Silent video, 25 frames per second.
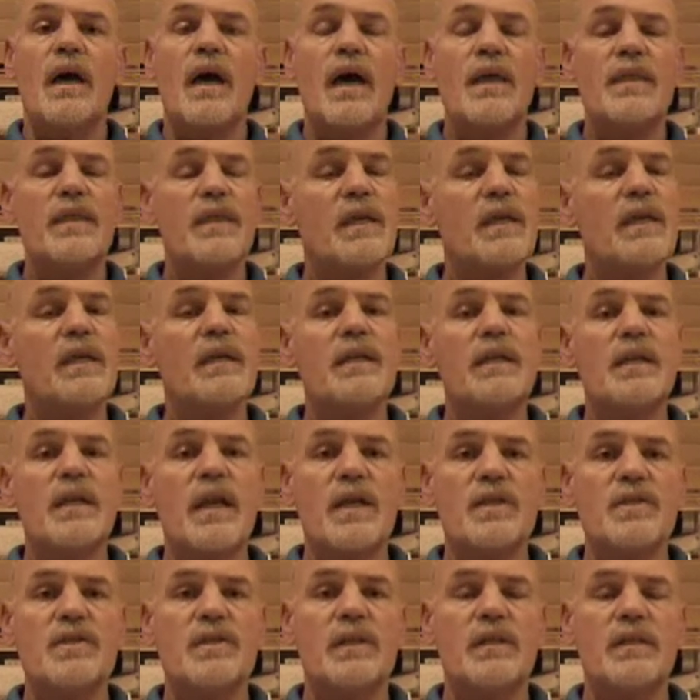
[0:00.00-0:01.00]
I think in a
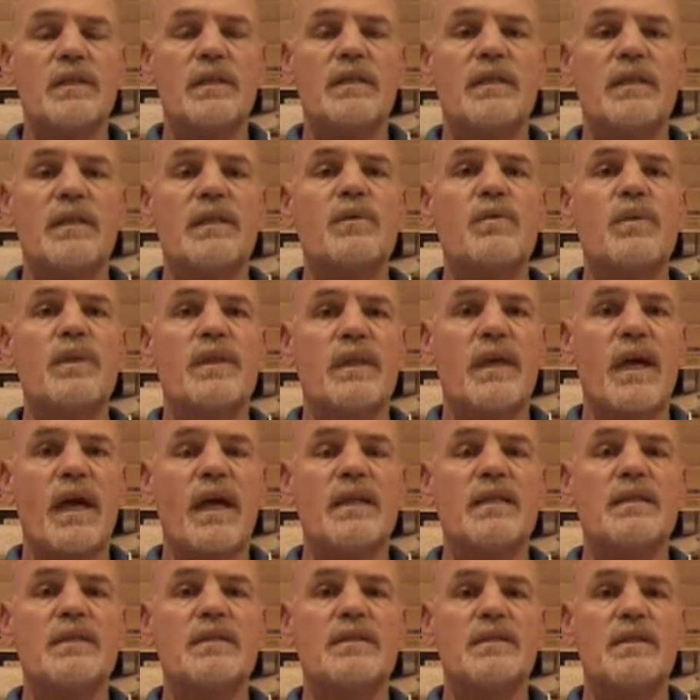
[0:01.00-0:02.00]
nutshell, the deal with
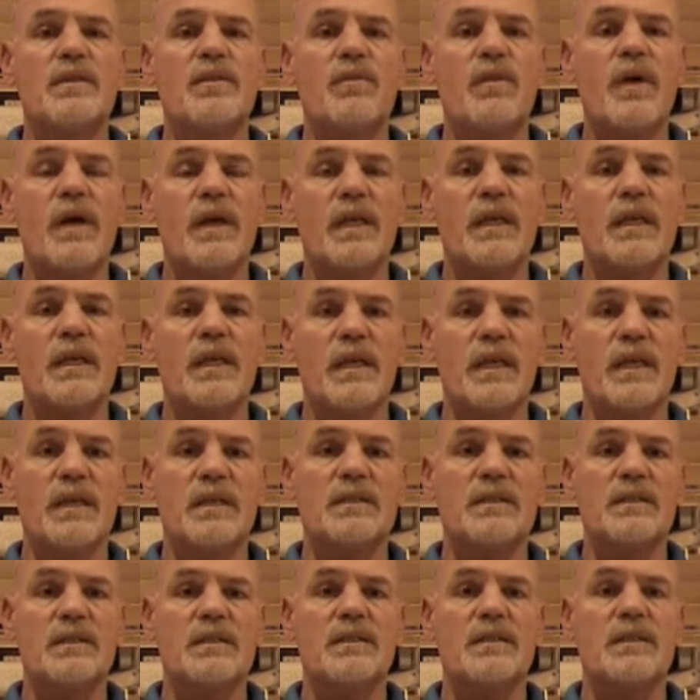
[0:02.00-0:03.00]
cadence and running
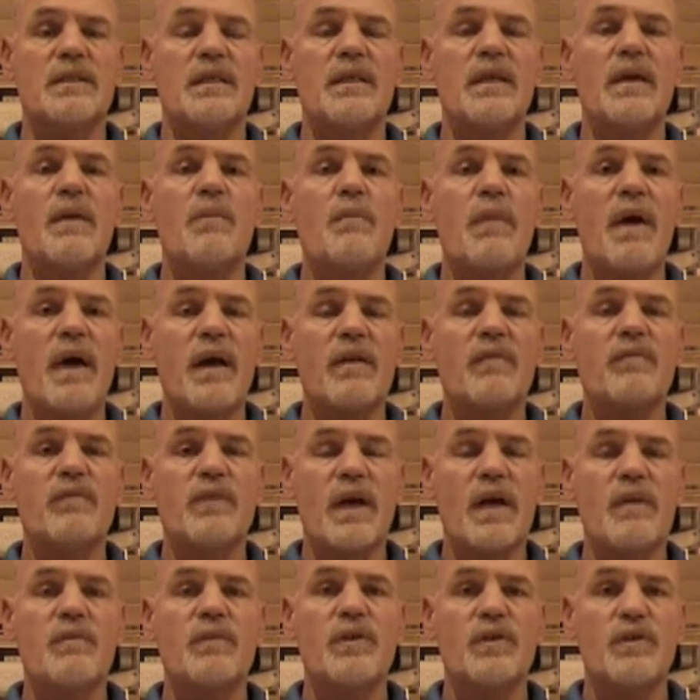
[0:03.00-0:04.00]
is the amount of
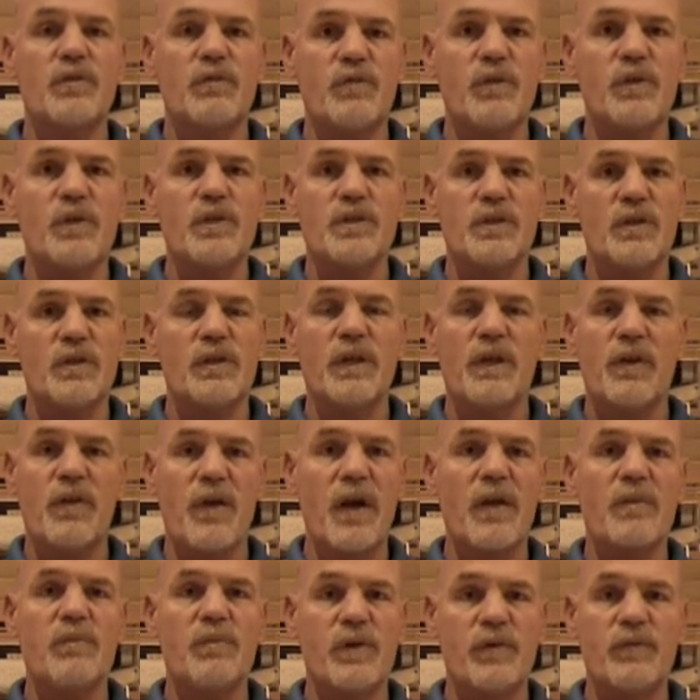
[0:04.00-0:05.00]
time that your foot is on the
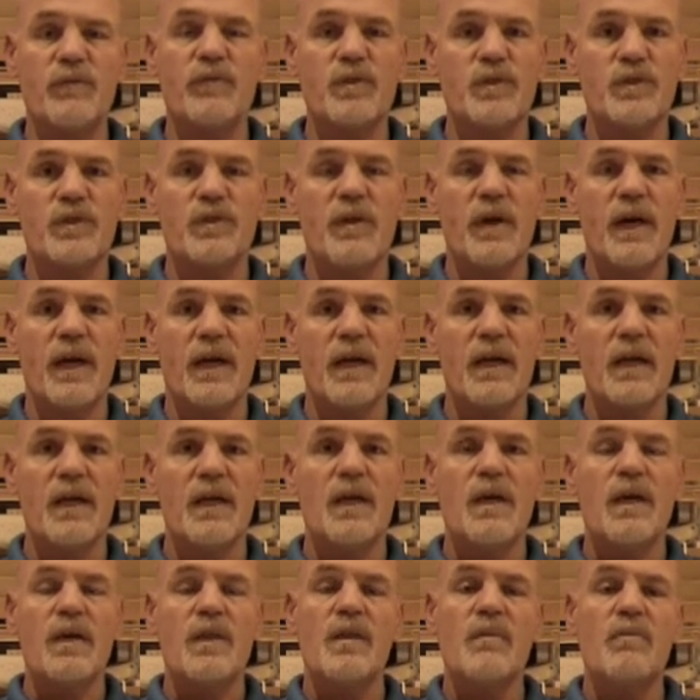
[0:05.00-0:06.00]
ground per foot strike.
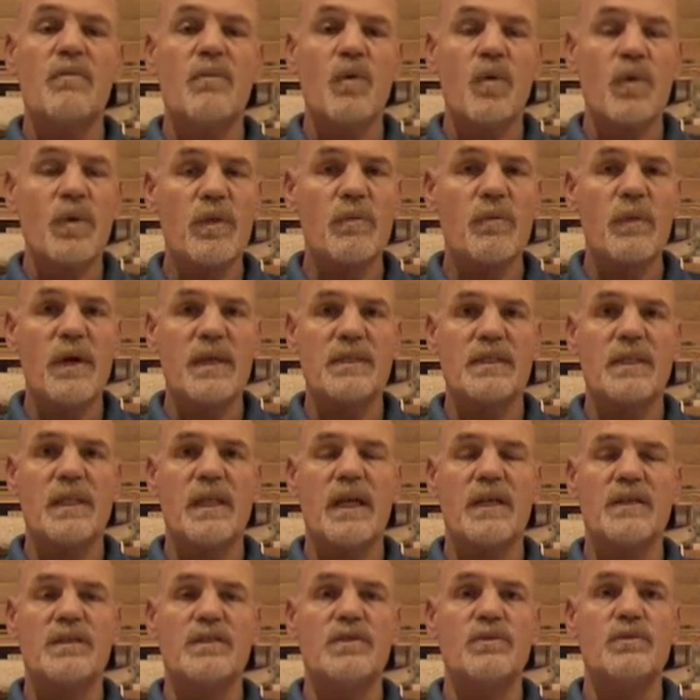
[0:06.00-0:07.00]
The more the muscle
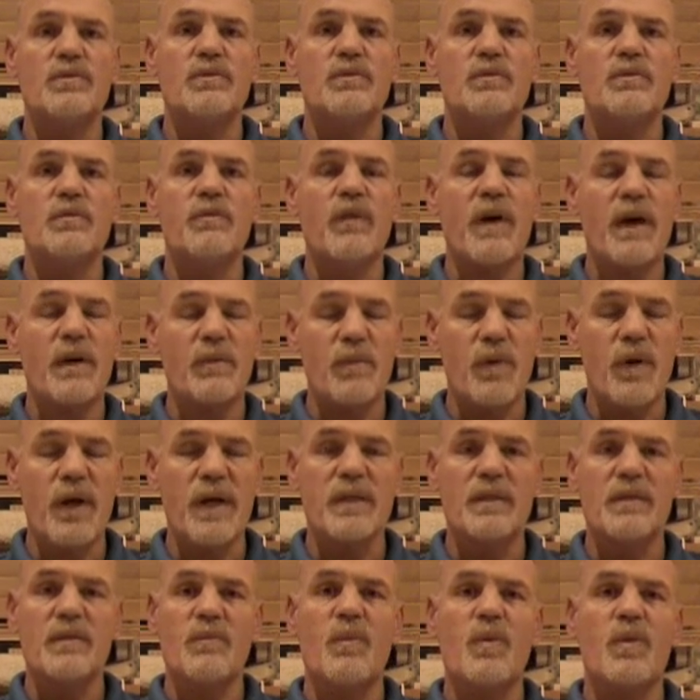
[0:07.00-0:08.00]
has to
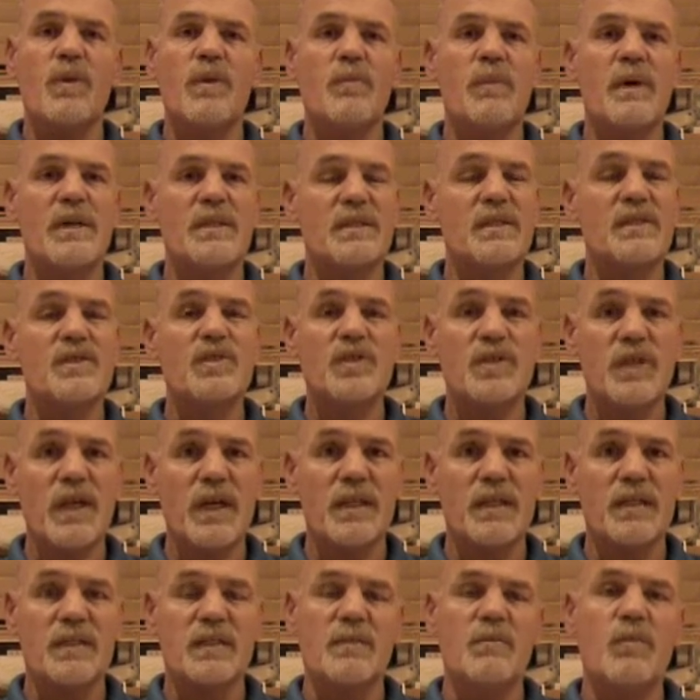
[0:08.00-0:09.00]
vibrate, the more the muscle
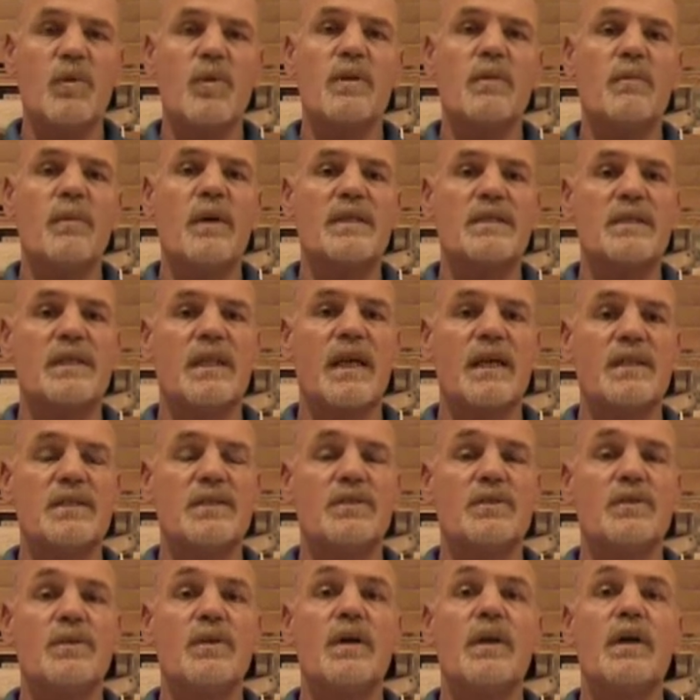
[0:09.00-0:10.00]
shudders, the more the muscle has
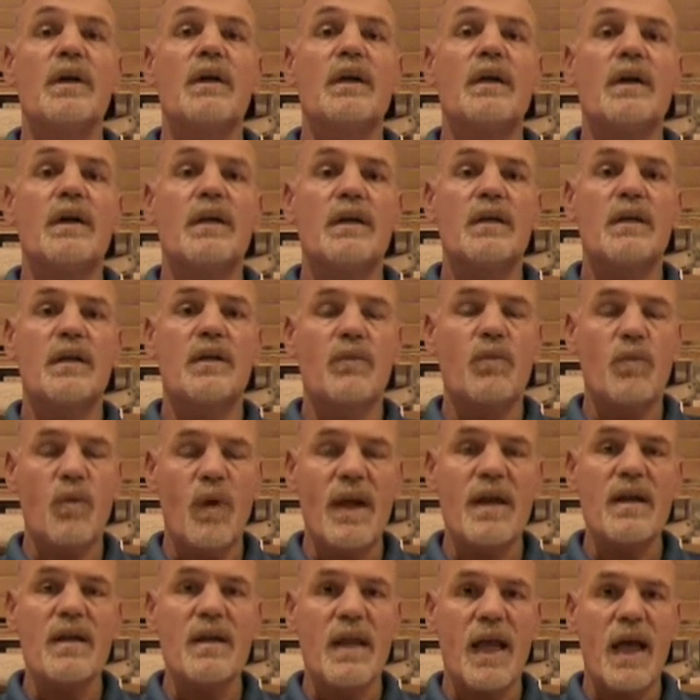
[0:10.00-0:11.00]
to
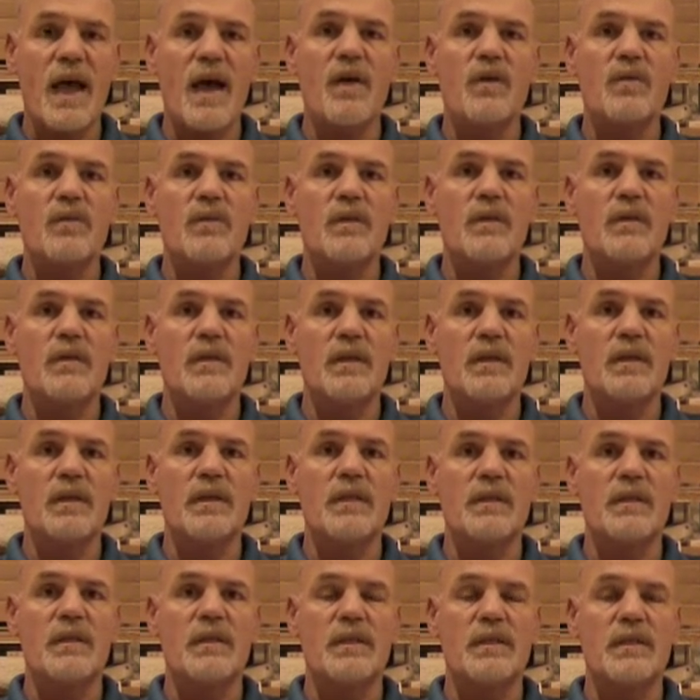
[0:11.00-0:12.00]
run down
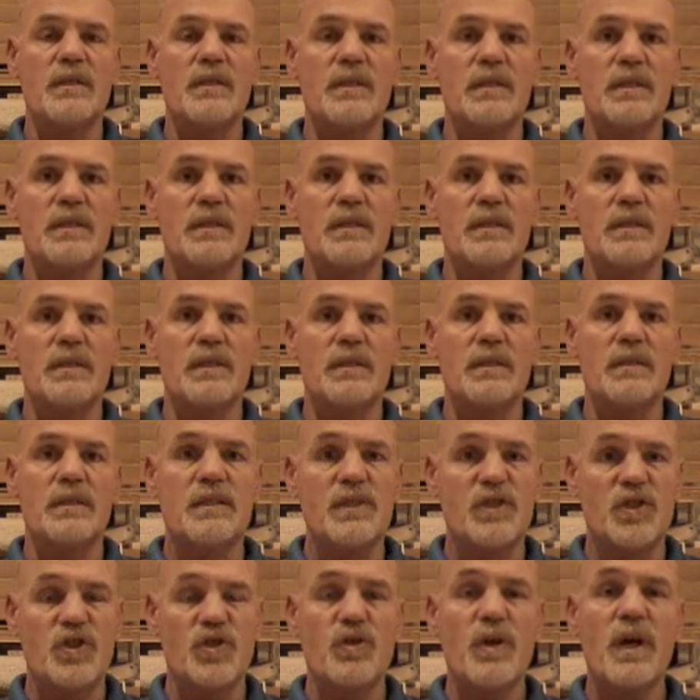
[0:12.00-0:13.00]
the
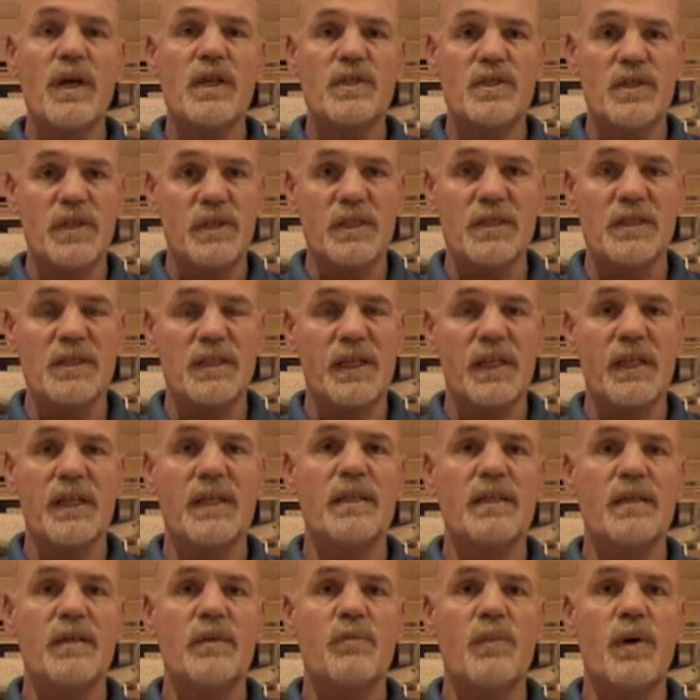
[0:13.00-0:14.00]
structure, the
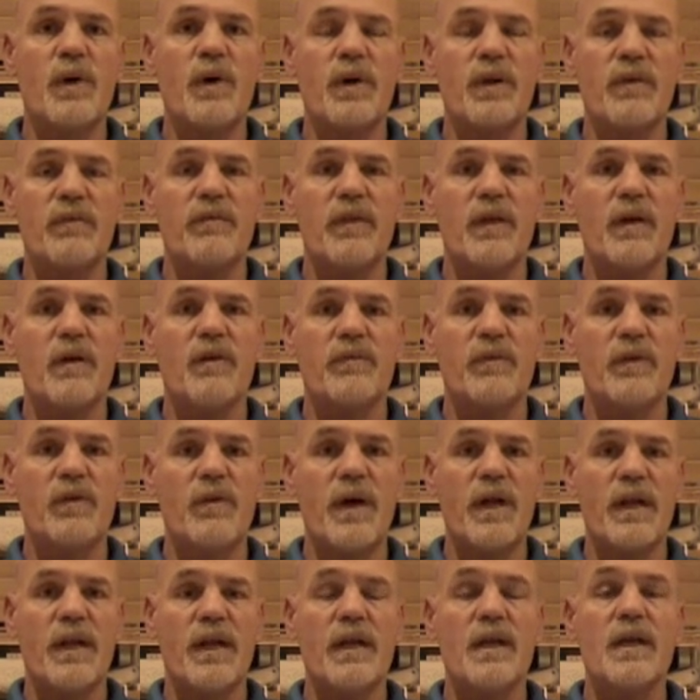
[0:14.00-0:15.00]
skeletal part of the
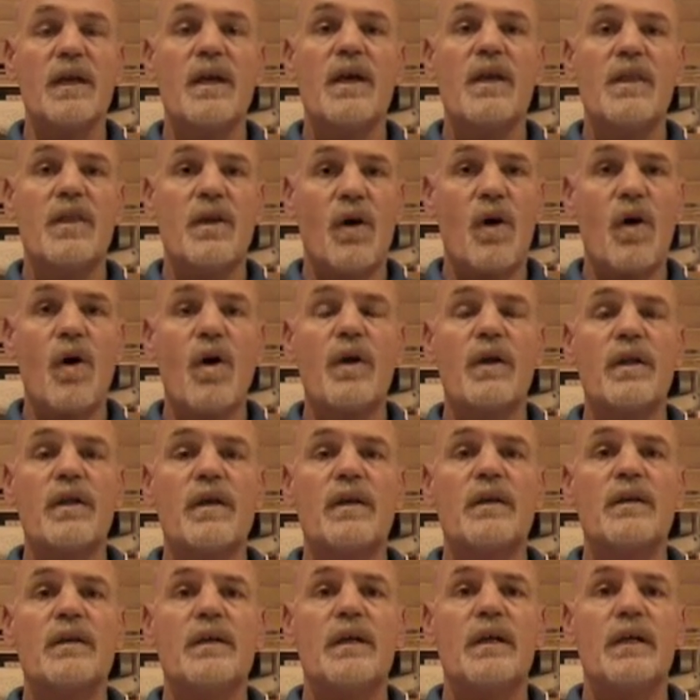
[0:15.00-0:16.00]
runner. The
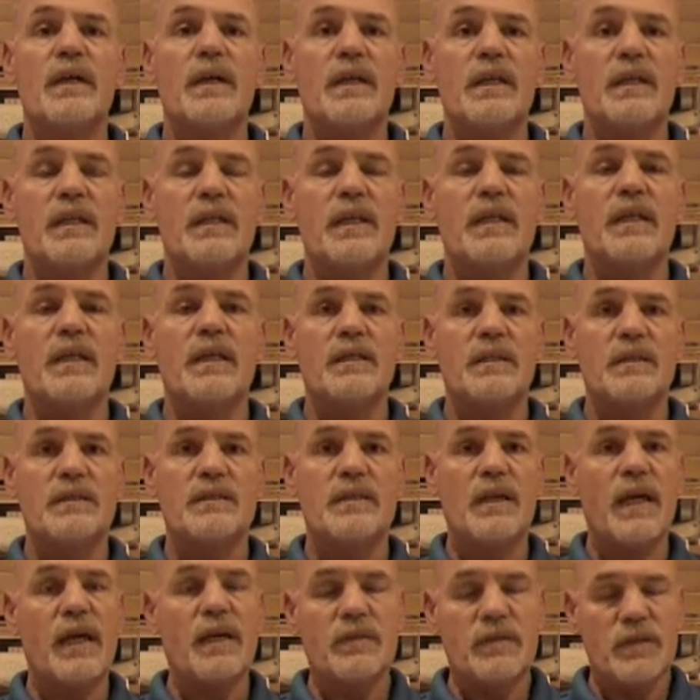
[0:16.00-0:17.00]
harder
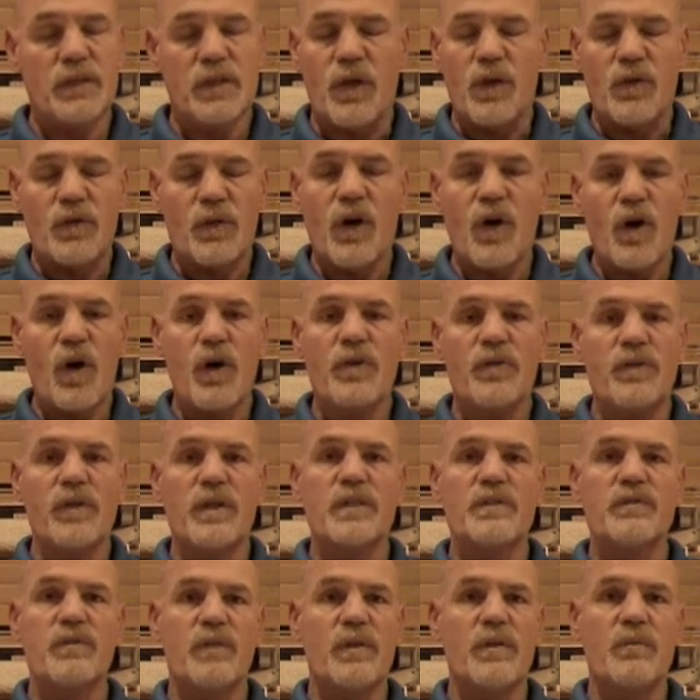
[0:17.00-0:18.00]
the harder it
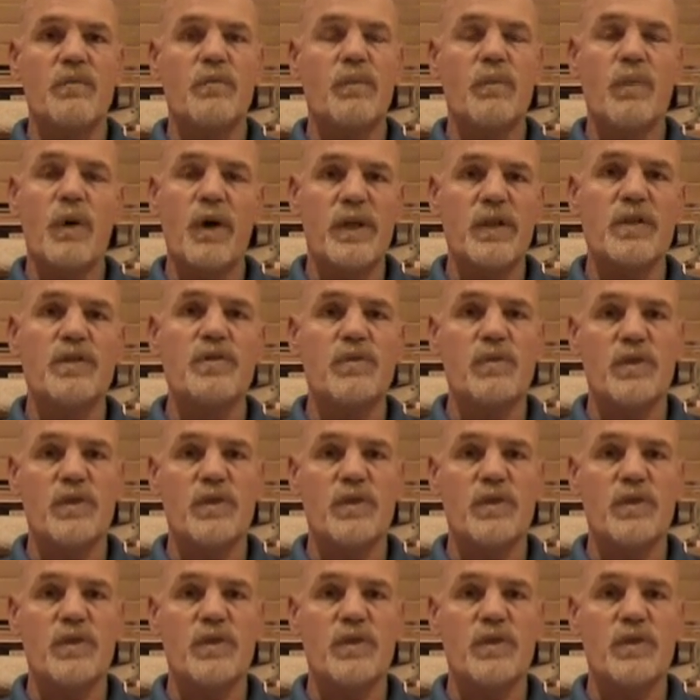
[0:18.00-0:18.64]
is for the body to